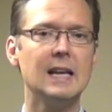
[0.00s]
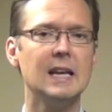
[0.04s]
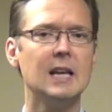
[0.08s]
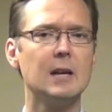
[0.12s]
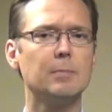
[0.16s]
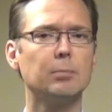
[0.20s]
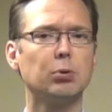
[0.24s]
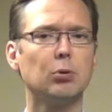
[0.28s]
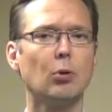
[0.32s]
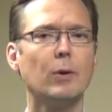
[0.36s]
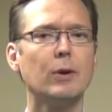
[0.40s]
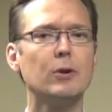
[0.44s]

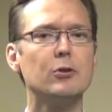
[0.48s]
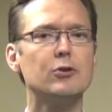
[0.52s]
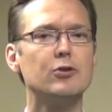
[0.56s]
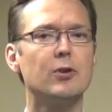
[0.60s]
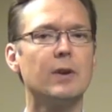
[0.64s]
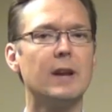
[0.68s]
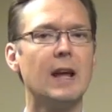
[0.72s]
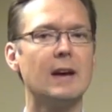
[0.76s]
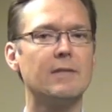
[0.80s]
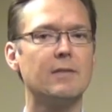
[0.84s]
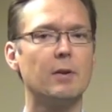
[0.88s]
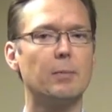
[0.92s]
employers
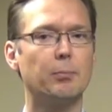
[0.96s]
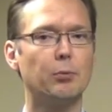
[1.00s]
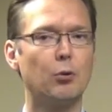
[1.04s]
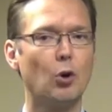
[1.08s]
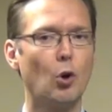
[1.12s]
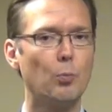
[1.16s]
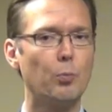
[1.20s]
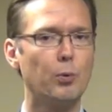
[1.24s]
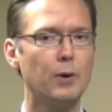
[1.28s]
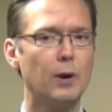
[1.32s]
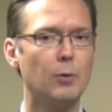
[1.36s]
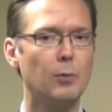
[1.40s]
should have
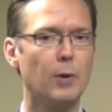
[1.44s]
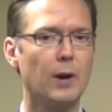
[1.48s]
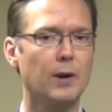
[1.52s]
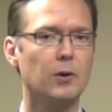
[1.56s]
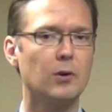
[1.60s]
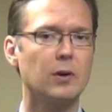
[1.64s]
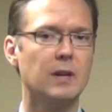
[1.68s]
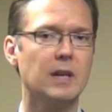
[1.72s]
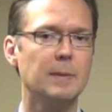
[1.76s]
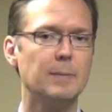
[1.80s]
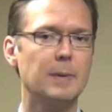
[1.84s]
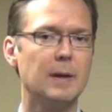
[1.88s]
appropriate
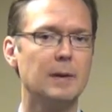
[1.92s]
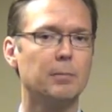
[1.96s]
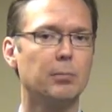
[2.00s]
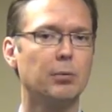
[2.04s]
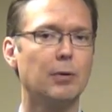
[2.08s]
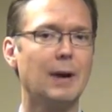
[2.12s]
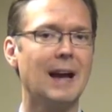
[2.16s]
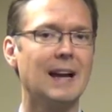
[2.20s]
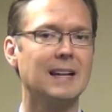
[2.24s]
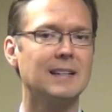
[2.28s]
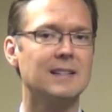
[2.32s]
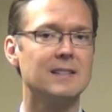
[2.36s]
record-keeping
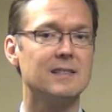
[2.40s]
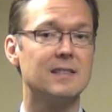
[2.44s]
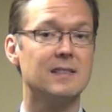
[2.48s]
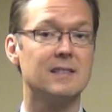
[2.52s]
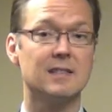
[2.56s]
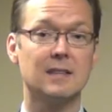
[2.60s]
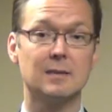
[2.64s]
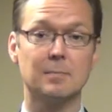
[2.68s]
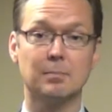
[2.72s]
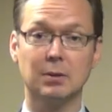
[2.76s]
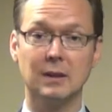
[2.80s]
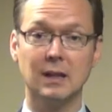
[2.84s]

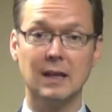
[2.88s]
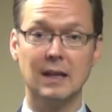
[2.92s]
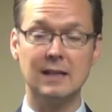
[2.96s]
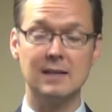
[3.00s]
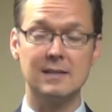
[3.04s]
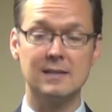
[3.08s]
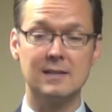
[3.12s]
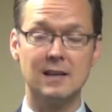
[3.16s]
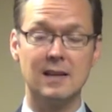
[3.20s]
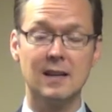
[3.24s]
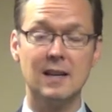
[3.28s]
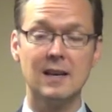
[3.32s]
practices in
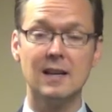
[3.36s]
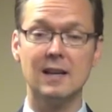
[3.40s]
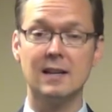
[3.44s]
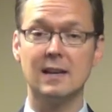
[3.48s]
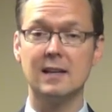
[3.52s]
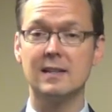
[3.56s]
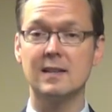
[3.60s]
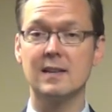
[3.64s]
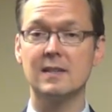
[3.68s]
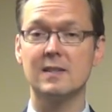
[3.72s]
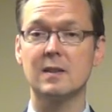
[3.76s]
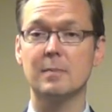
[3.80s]
place
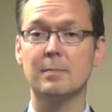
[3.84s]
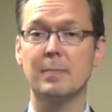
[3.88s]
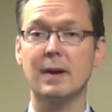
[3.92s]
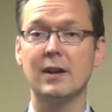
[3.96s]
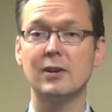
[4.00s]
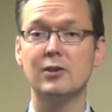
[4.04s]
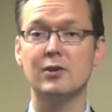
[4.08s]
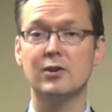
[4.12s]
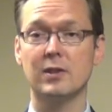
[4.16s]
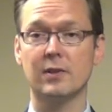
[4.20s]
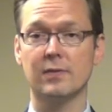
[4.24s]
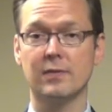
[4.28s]
in
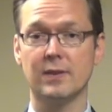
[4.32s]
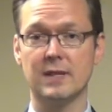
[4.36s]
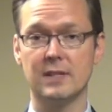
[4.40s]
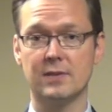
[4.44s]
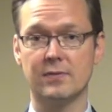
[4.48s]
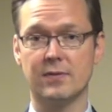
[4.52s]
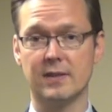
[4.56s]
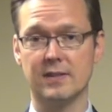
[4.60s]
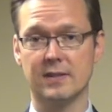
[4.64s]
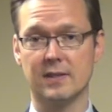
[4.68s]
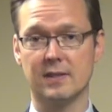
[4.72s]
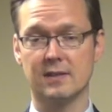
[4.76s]
anticipation of
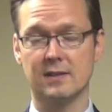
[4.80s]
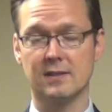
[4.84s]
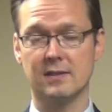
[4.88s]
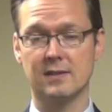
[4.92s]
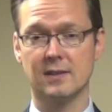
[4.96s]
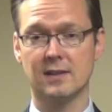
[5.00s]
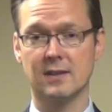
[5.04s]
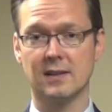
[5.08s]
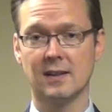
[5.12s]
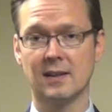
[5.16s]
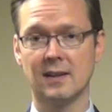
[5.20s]
these visits.